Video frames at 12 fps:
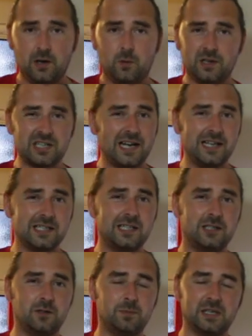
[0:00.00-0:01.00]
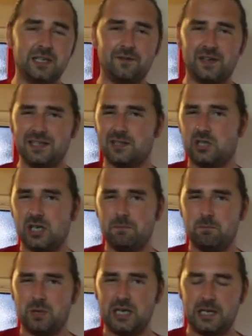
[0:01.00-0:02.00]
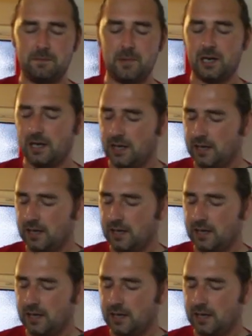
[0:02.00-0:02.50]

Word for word: which I actually do believe is Jim Beam,